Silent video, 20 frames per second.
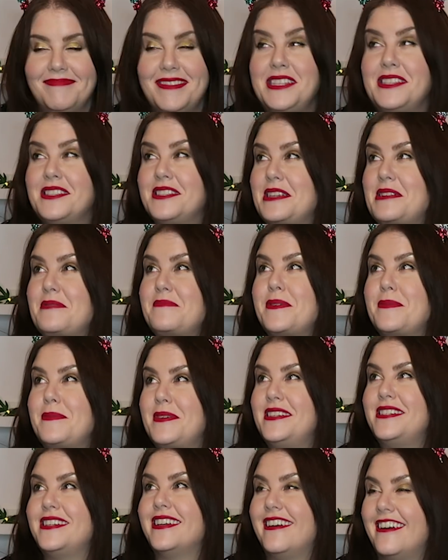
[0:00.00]
be still my
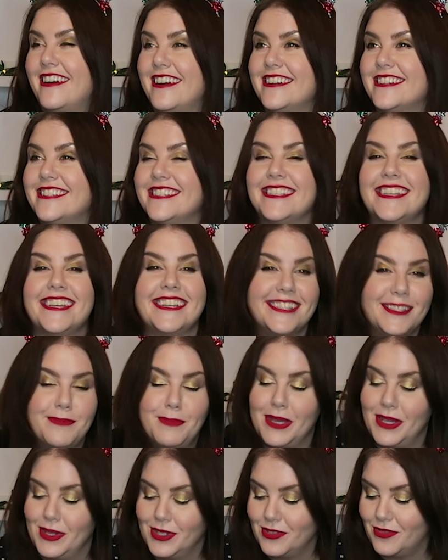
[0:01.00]
beating heart, it's
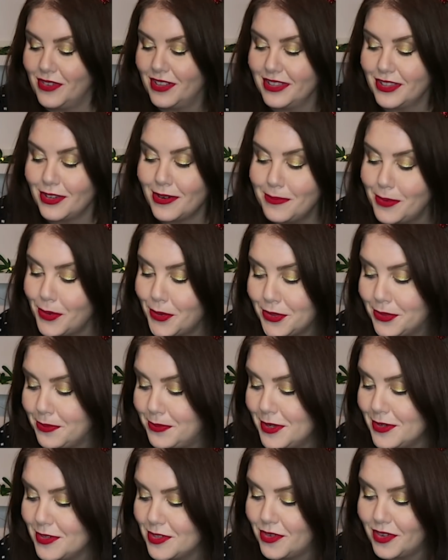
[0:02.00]
beautiful. They're
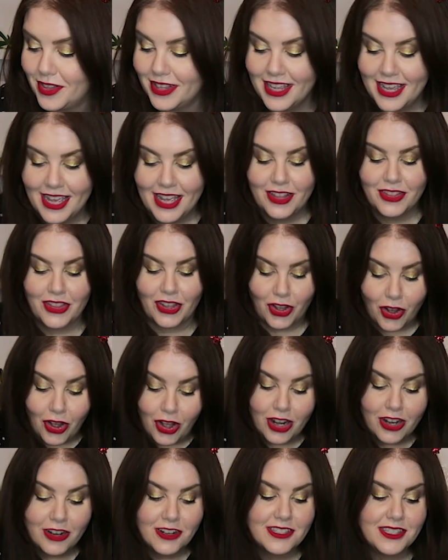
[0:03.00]
both beautiful. The
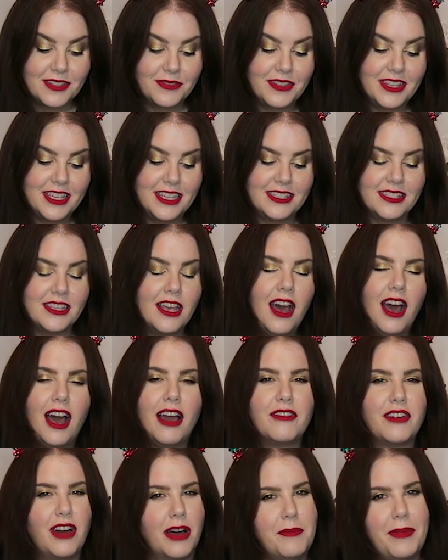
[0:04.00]
colours of this,
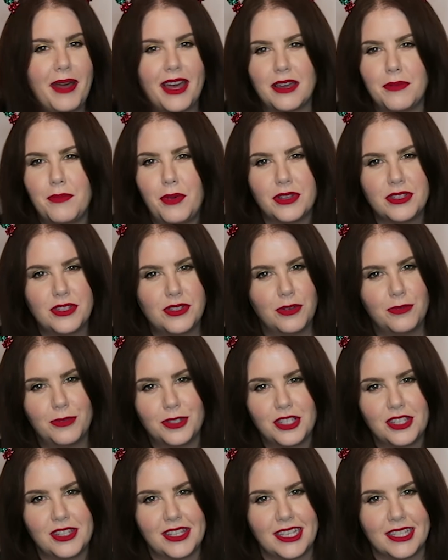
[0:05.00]
I've gone back and bought so
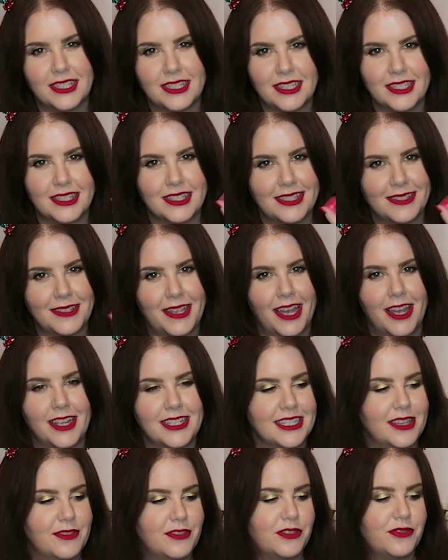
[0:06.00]
much of this because I
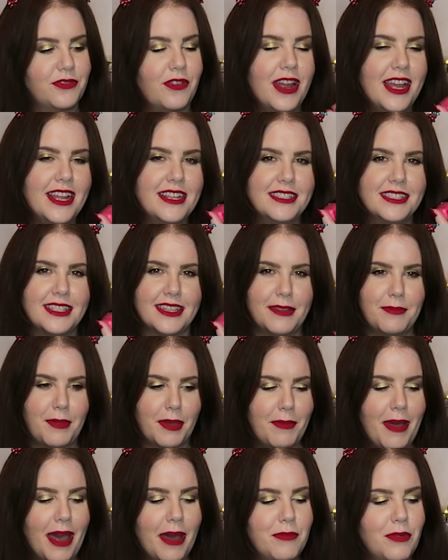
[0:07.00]
had to give it to friends, and then
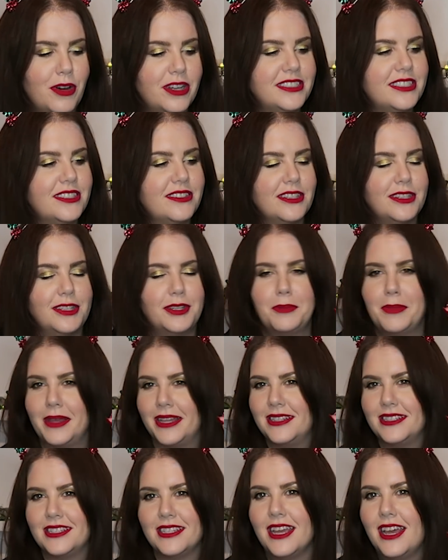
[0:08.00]
my mum wanted them,
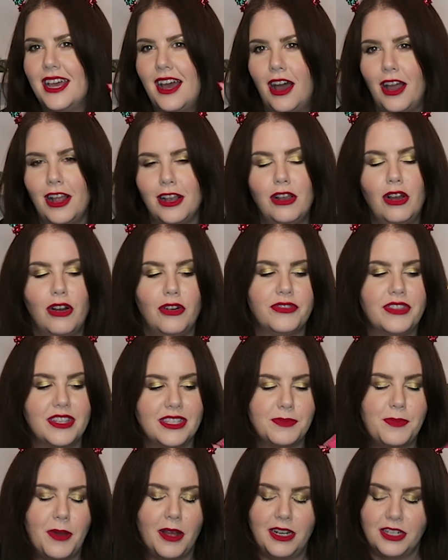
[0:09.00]
and I love
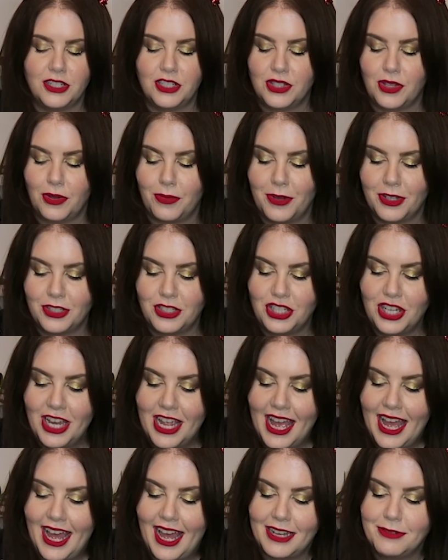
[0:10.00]
this polish so much.
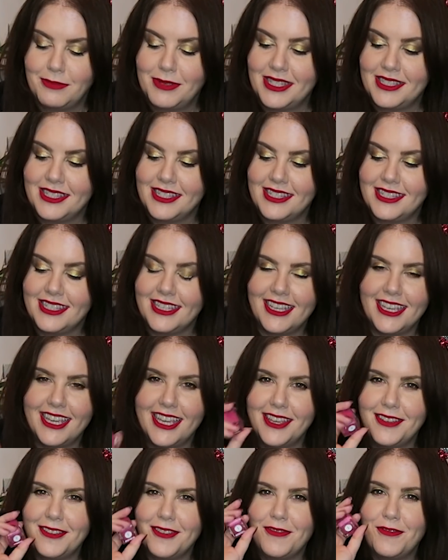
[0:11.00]
And Mrs.
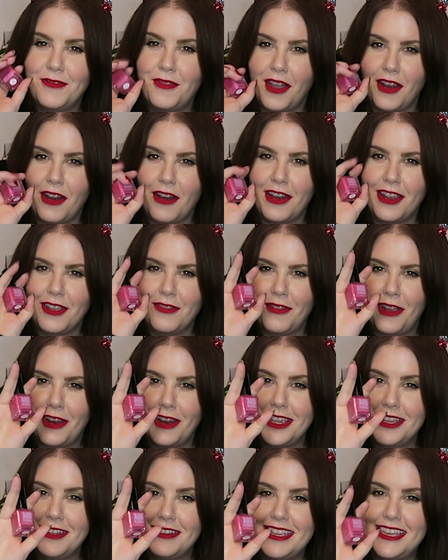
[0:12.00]
C, very,
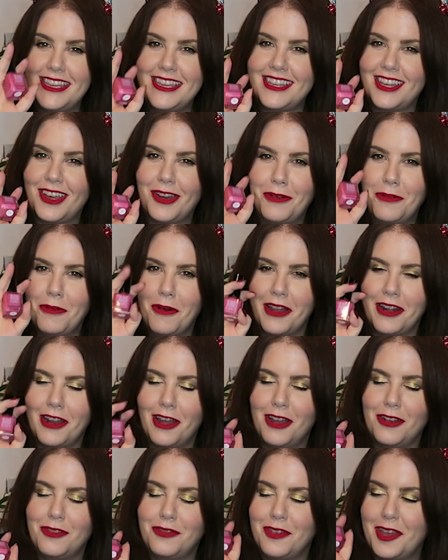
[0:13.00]
very unique,
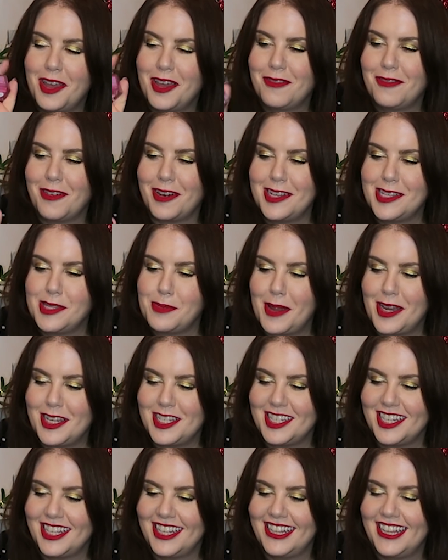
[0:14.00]
one-off, very
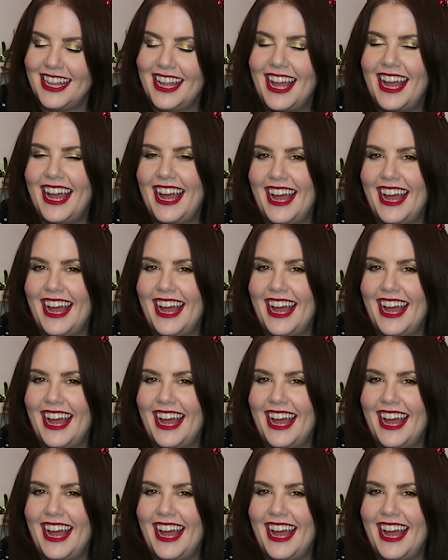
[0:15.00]
special,